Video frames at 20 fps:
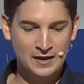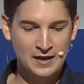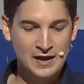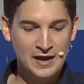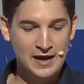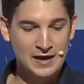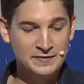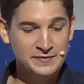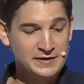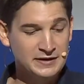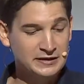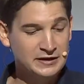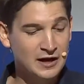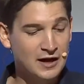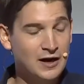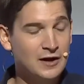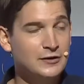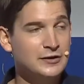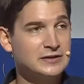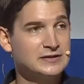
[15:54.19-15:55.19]
And the
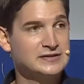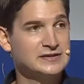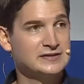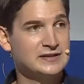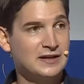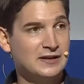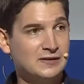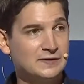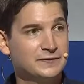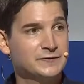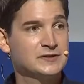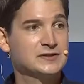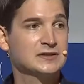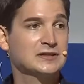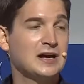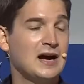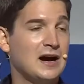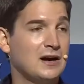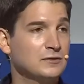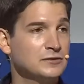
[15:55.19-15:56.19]
car itself
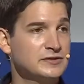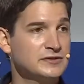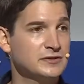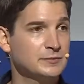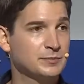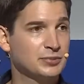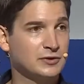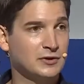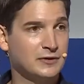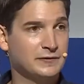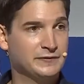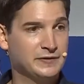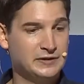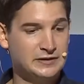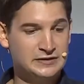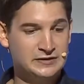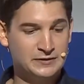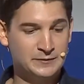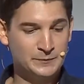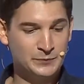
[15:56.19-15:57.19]
counts the
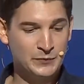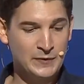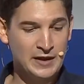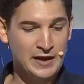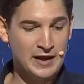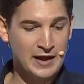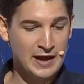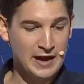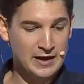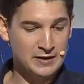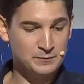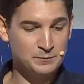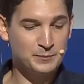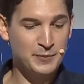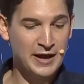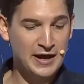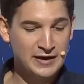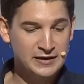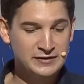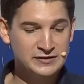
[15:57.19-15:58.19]
profit and
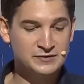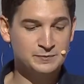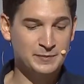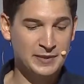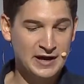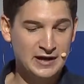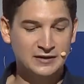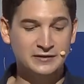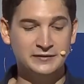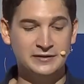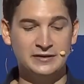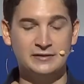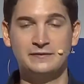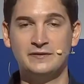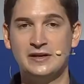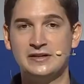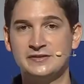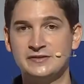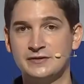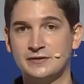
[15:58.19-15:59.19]
pays back the
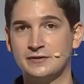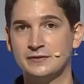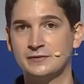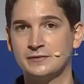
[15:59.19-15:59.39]
investor.